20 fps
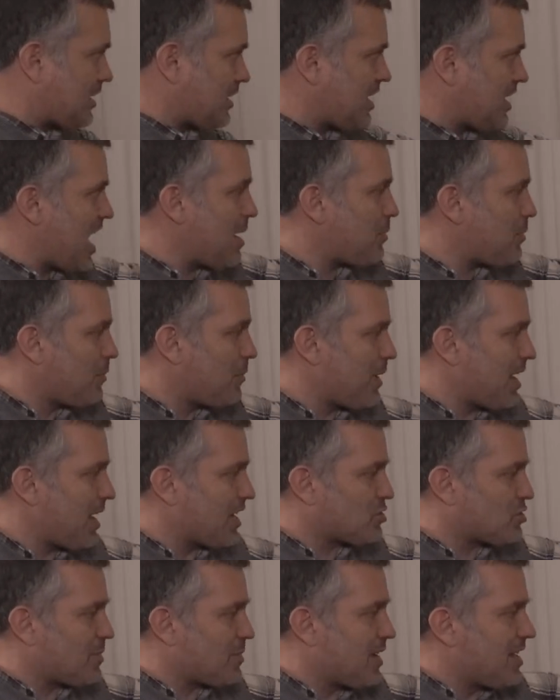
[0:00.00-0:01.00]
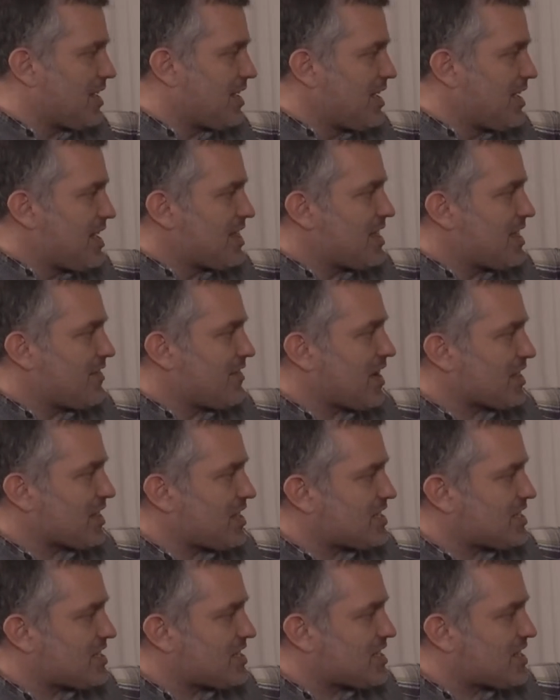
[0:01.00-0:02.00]
cable management, they've got
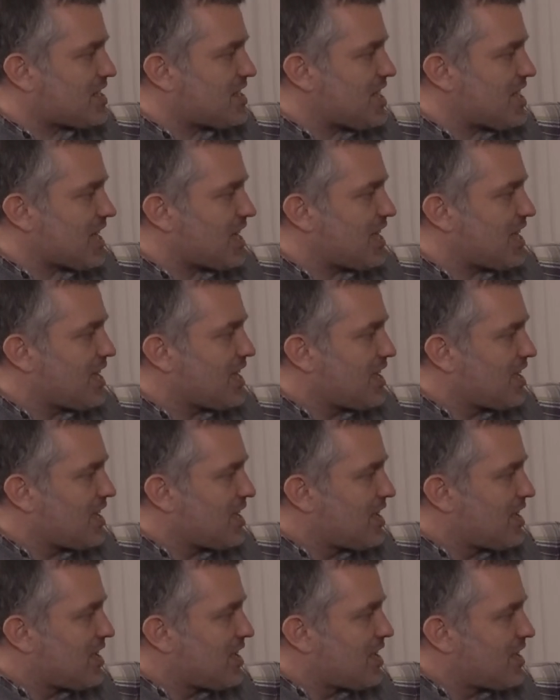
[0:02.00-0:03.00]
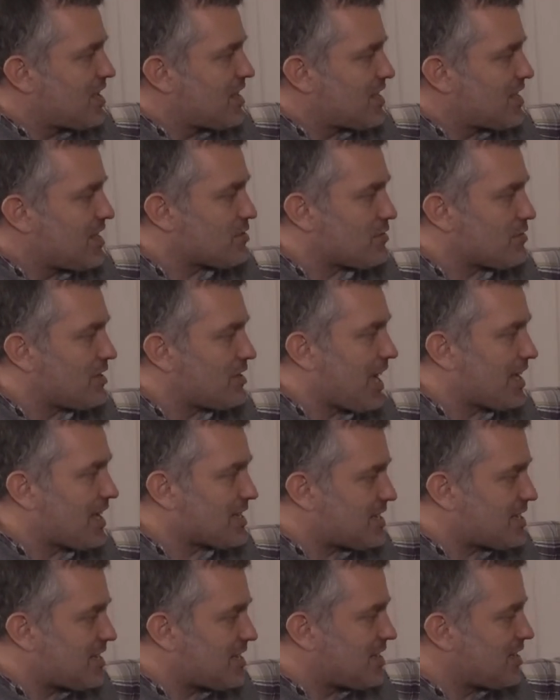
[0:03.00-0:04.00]
these thick, these are
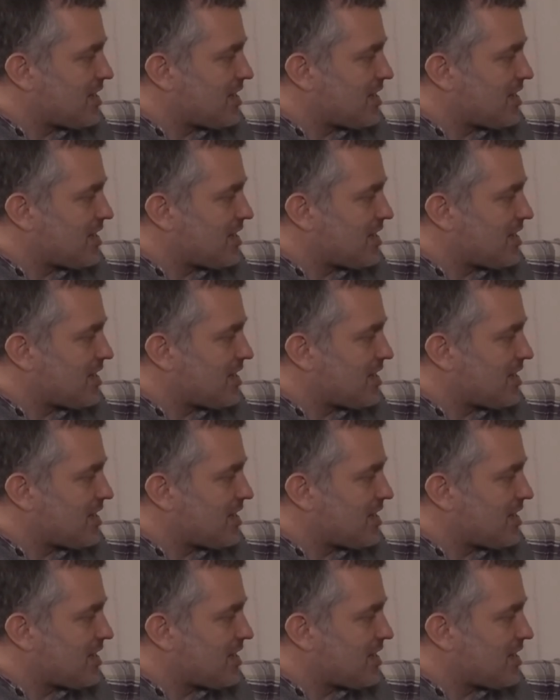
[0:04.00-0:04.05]
nice.